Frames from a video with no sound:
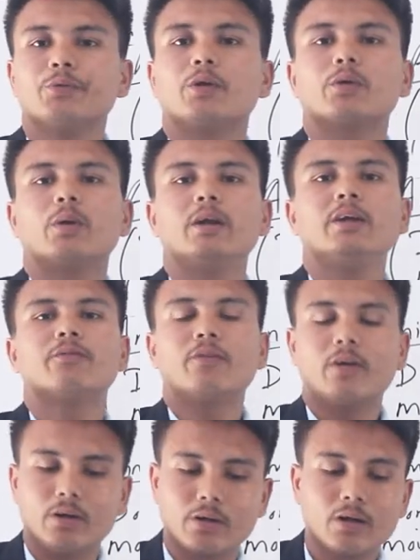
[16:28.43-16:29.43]
not only
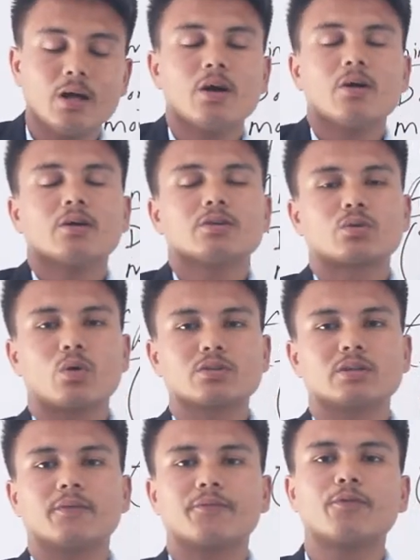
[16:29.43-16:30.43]
for
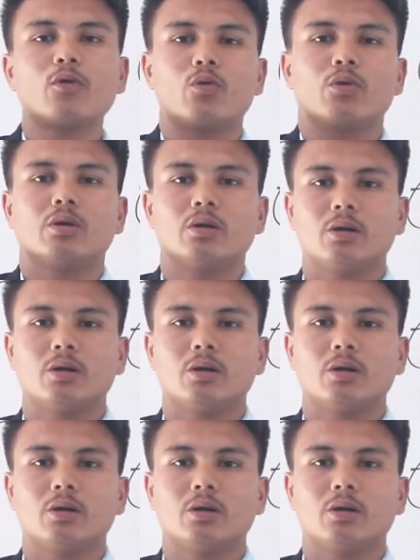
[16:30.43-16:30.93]
source of food